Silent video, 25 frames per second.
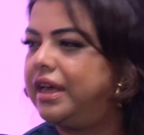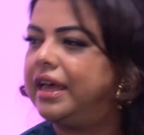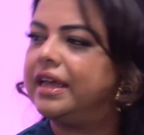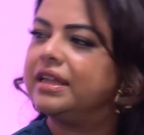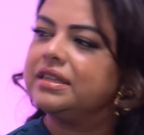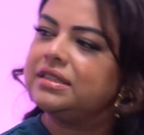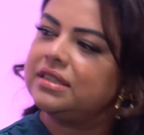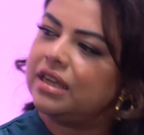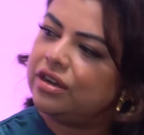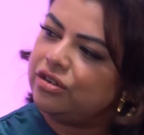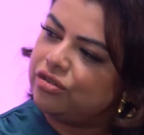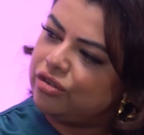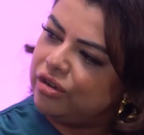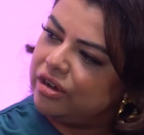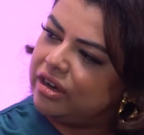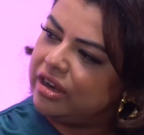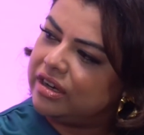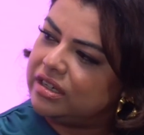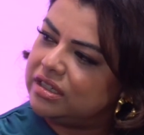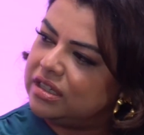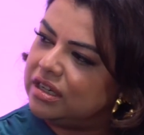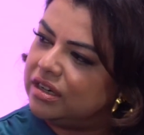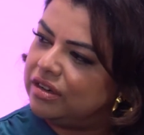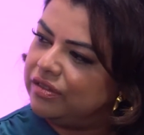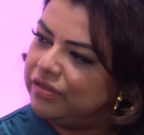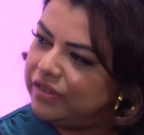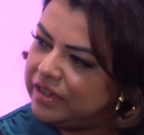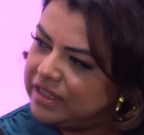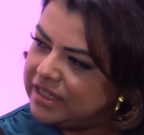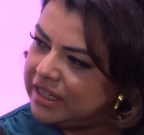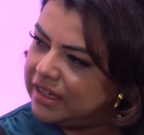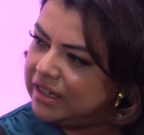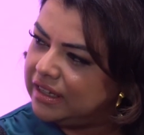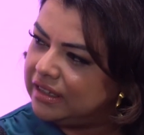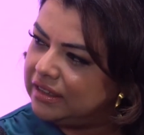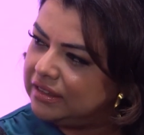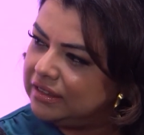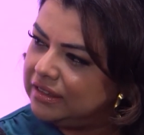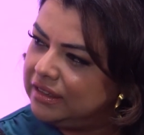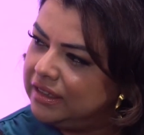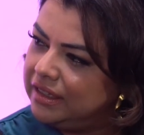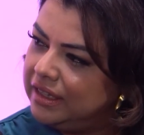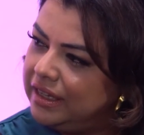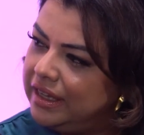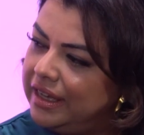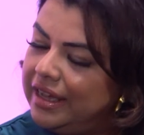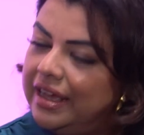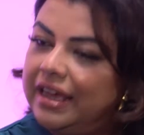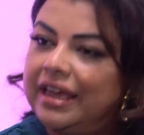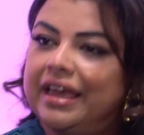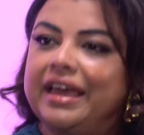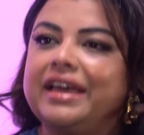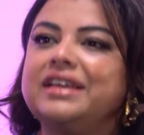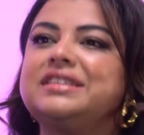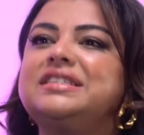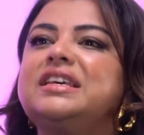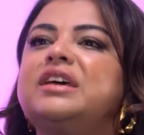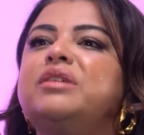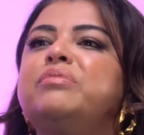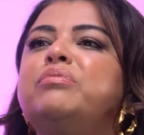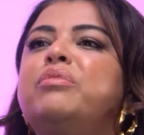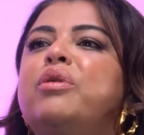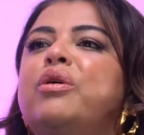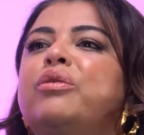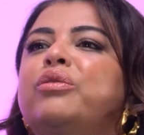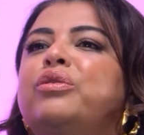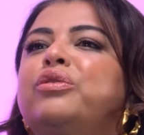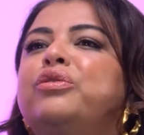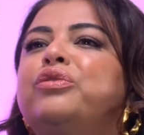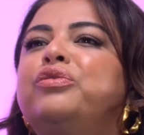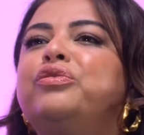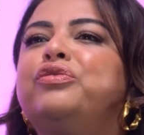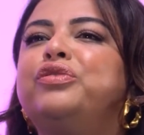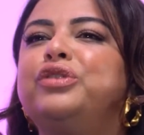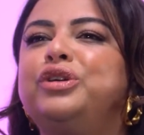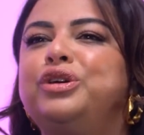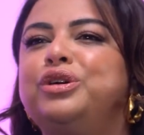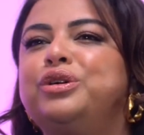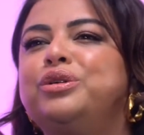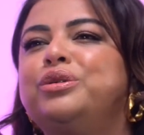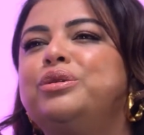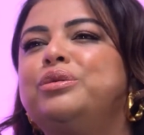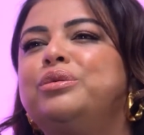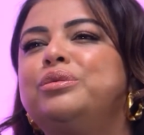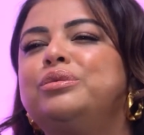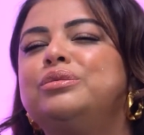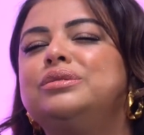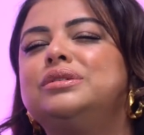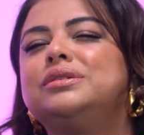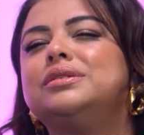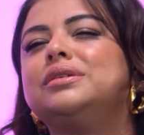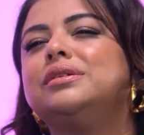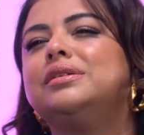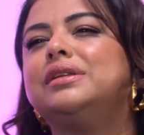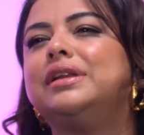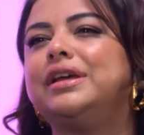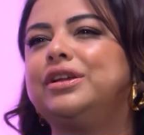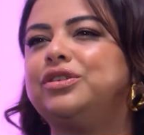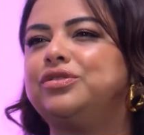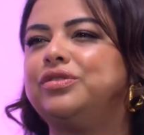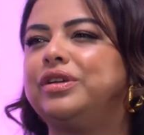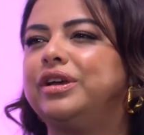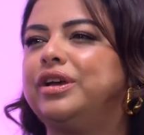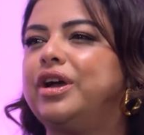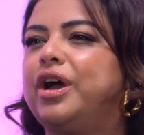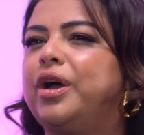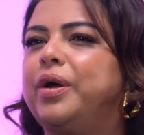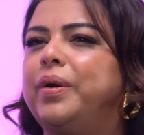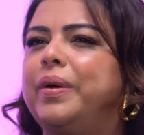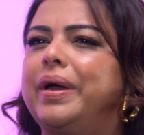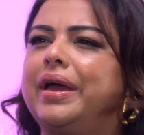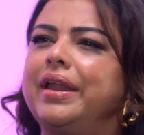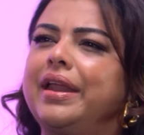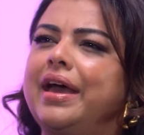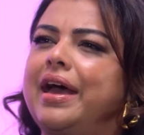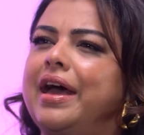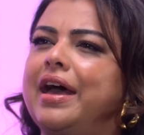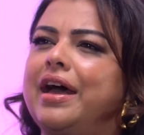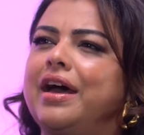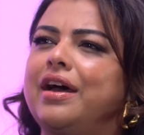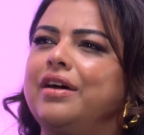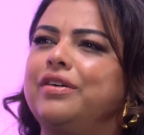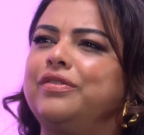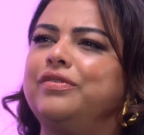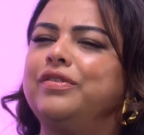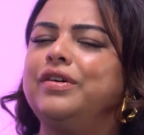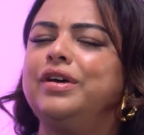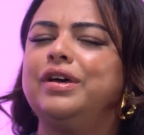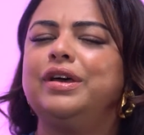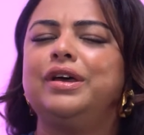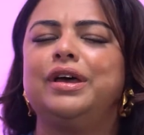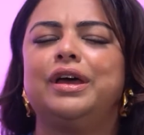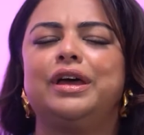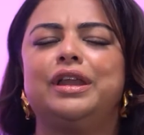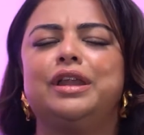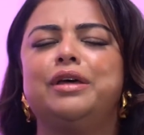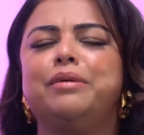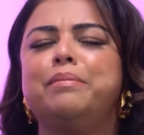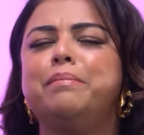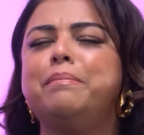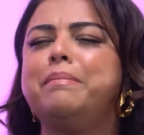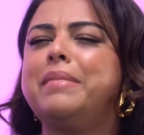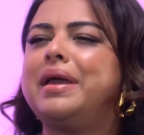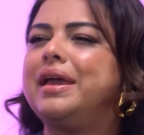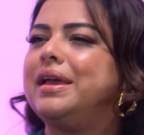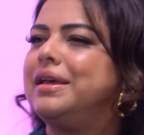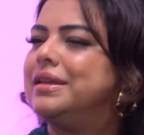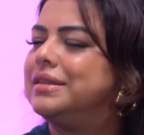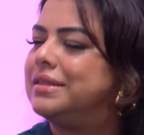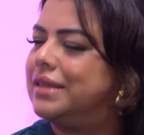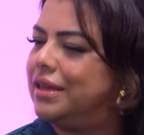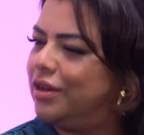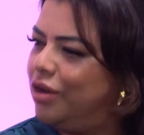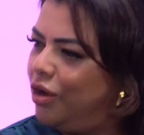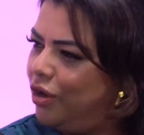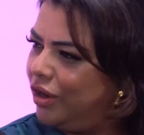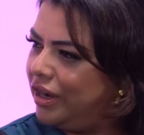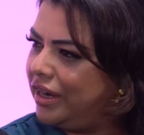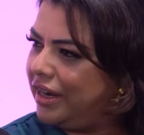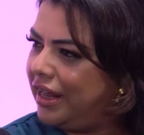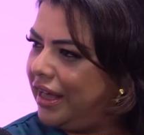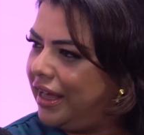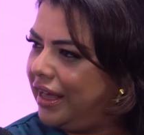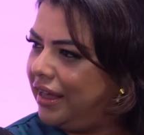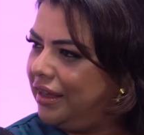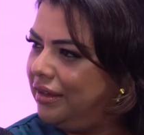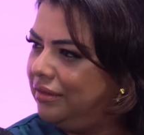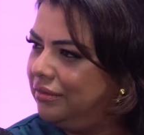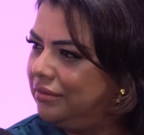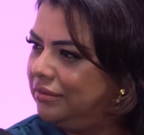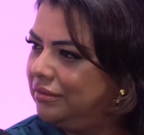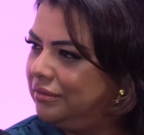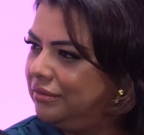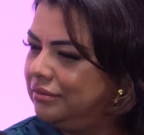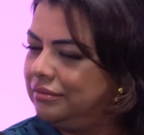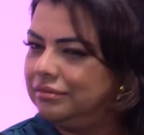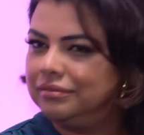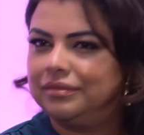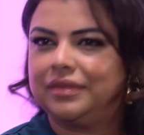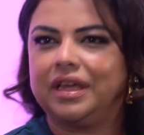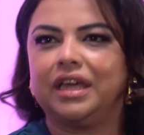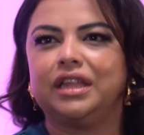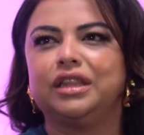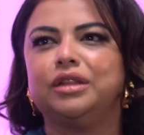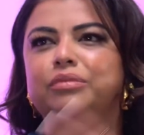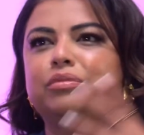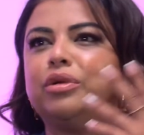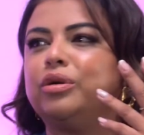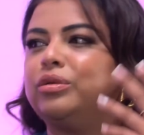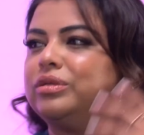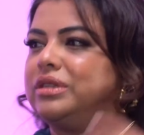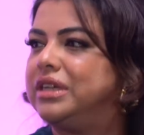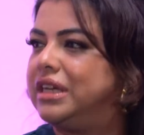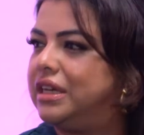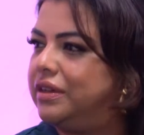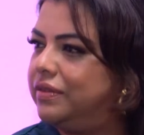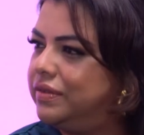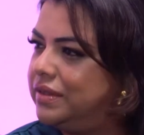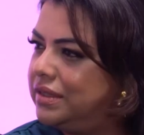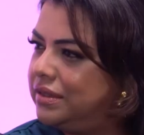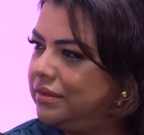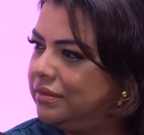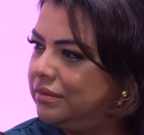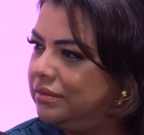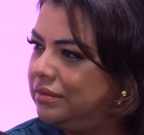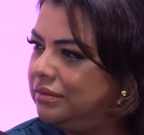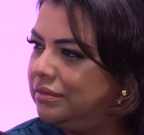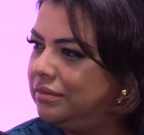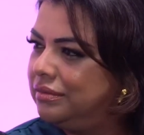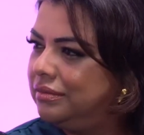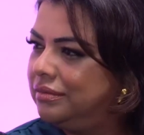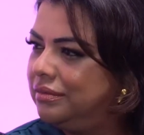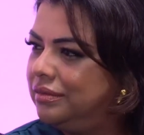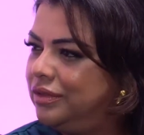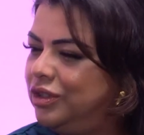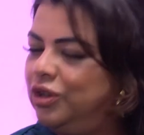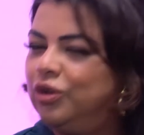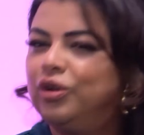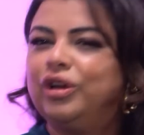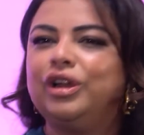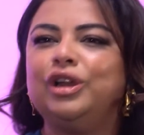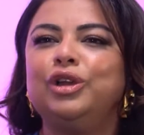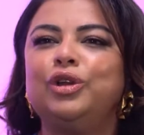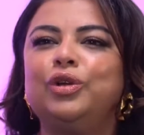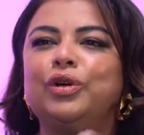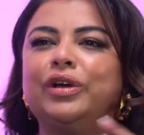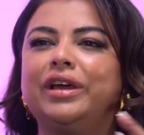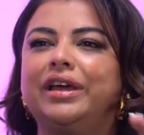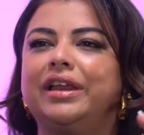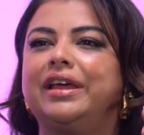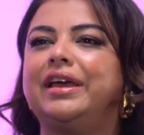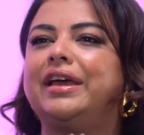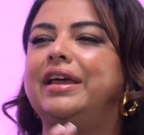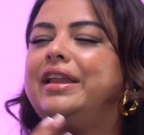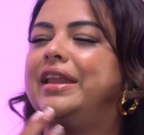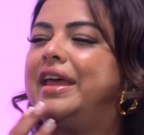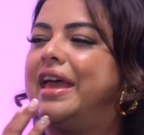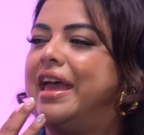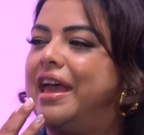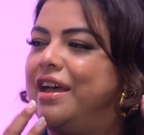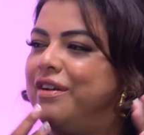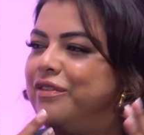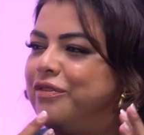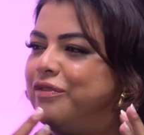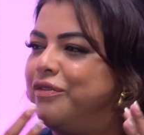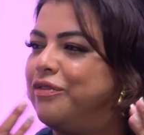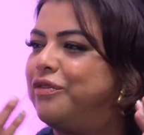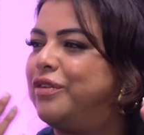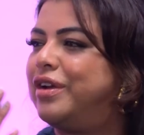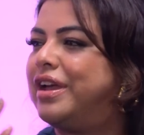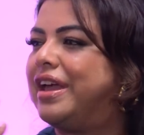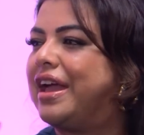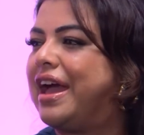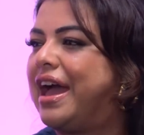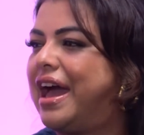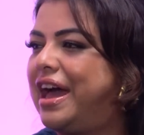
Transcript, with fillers: in central London for dinner? Right. Is it immoral for you to literally go and have an amazing holiday? Yeah. In the Maldives? Yeah. You can look at it in every